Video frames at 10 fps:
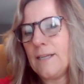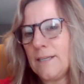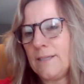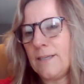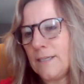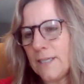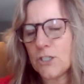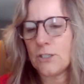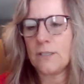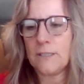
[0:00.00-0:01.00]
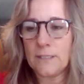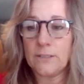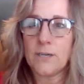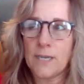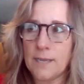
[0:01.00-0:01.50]
and initially,
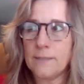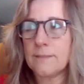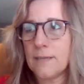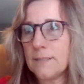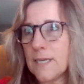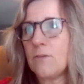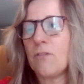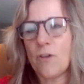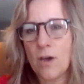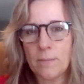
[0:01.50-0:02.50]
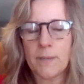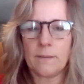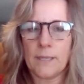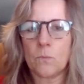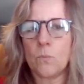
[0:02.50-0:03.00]
I had sat down and thought
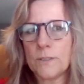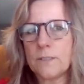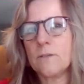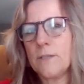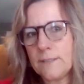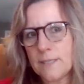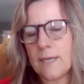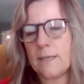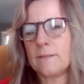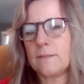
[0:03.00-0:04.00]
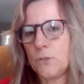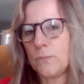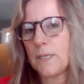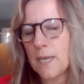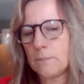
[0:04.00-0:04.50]
about what's it going to take to
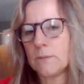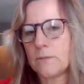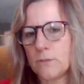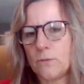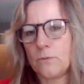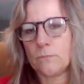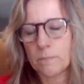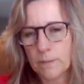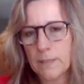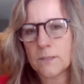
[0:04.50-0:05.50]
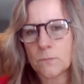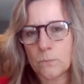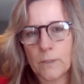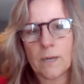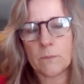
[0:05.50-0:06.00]
be able to replace
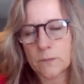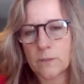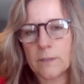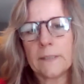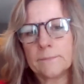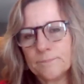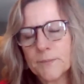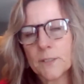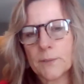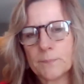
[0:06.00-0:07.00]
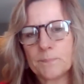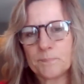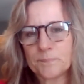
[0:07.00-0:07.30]
what I was earning. So